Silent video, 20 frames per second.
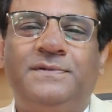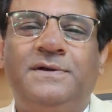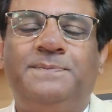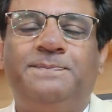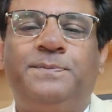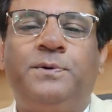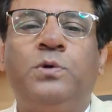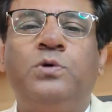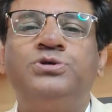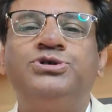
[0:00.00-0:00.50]

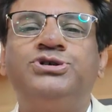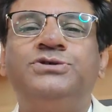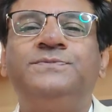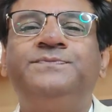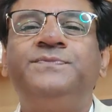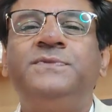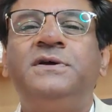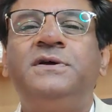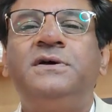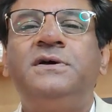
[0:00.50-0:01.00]
approach.
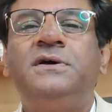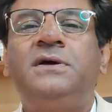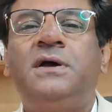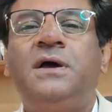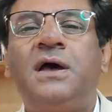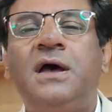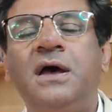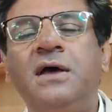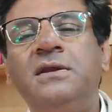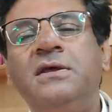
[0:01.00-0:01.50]

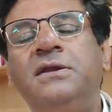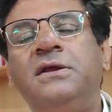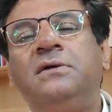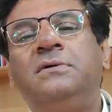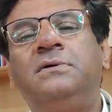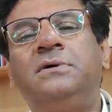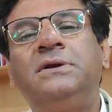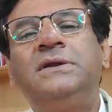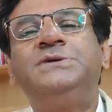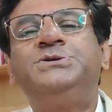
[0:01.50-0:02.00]
And in a
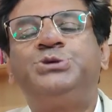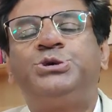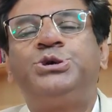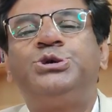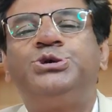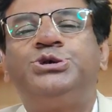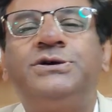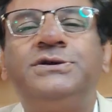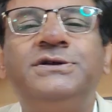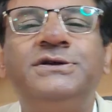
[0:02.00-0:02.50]

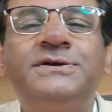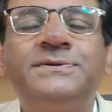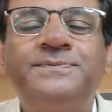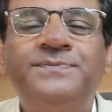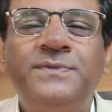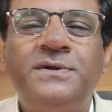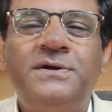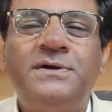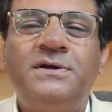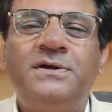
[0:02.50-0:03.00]
holistic journey,
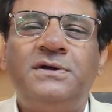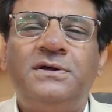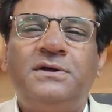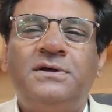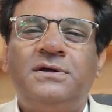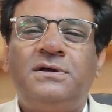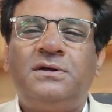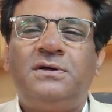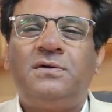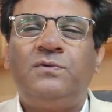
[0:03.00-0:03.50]

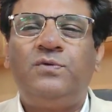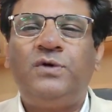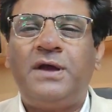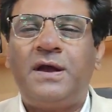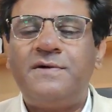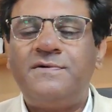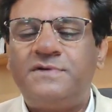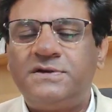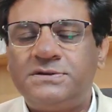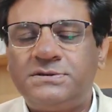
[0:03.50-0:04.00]
we
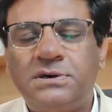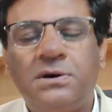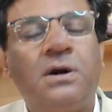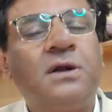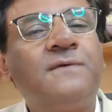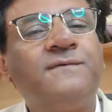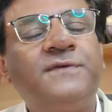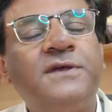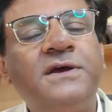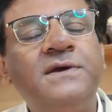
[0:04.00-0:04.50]
address a
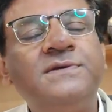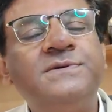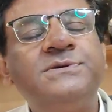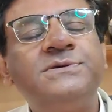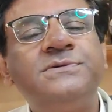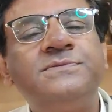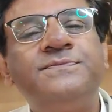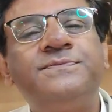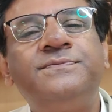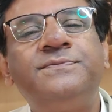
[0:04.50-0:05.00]
lot of
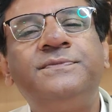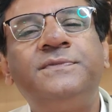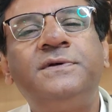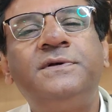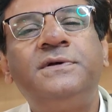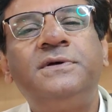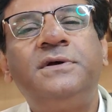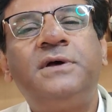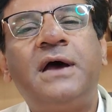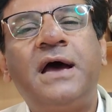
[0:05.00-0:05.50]
things.
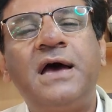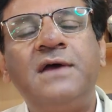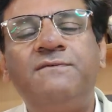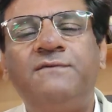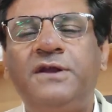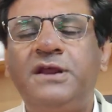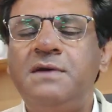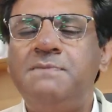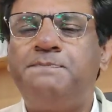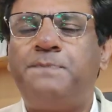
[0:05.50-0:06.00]
And
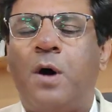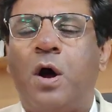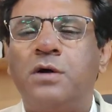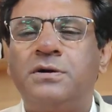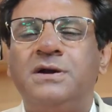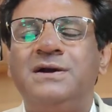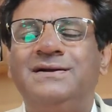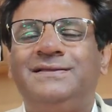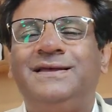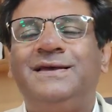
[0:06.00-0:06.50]
very
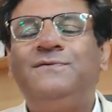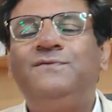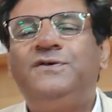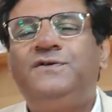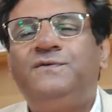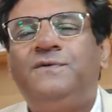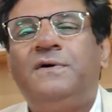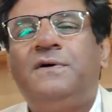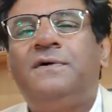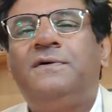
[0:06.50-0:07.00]
important thing
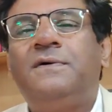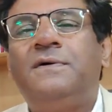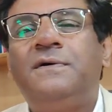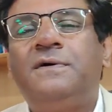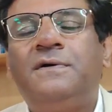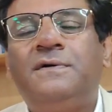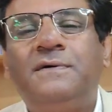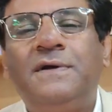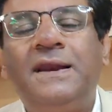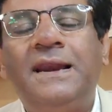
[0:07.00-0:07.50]
which we are
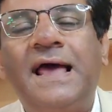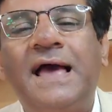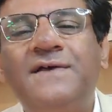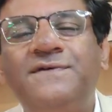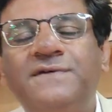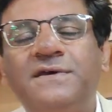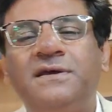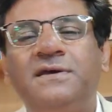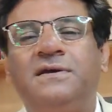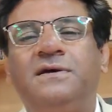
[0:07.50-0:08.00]

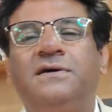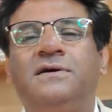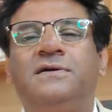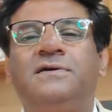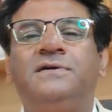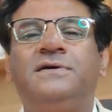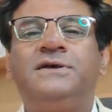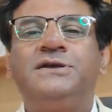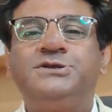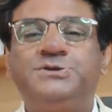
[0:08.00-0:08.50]
realizing
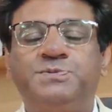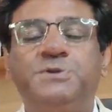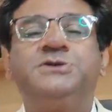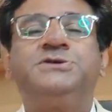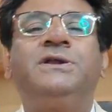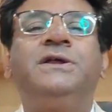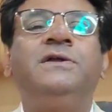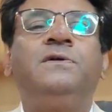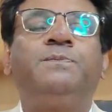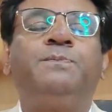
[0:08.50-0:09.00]
here,
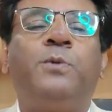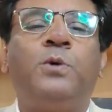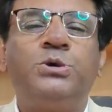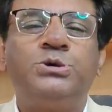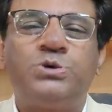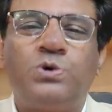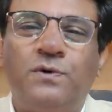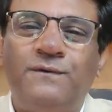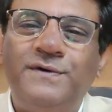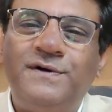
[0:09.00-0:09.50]
especially in
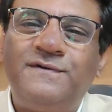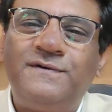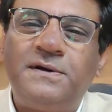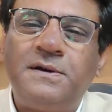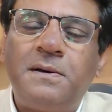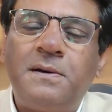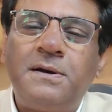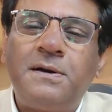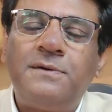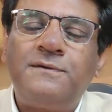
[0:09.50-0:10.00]

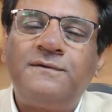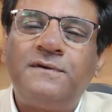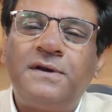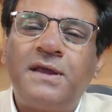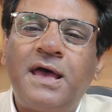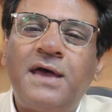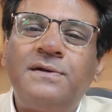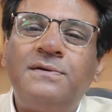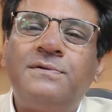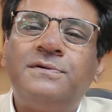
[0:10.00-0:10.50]
post-COVID
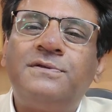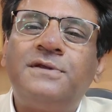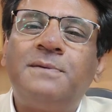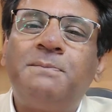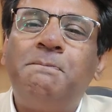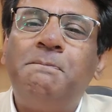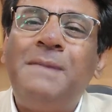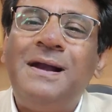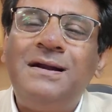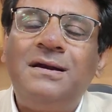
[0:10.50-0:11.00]
scenario, the
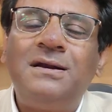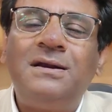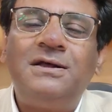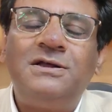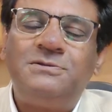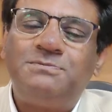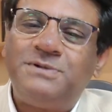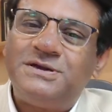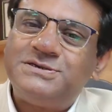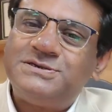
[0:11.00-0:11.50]
mental
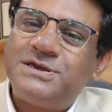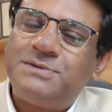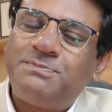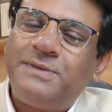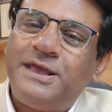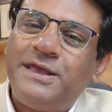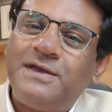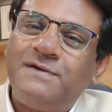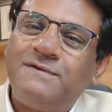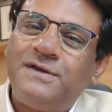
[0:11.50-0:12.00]
health is
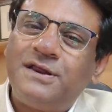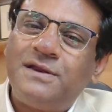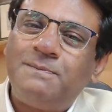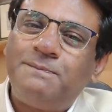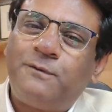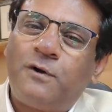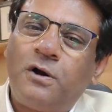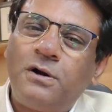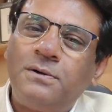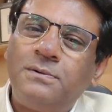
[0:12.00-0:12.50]
playing a very
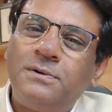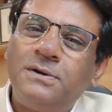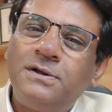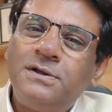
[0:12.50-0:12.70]
important.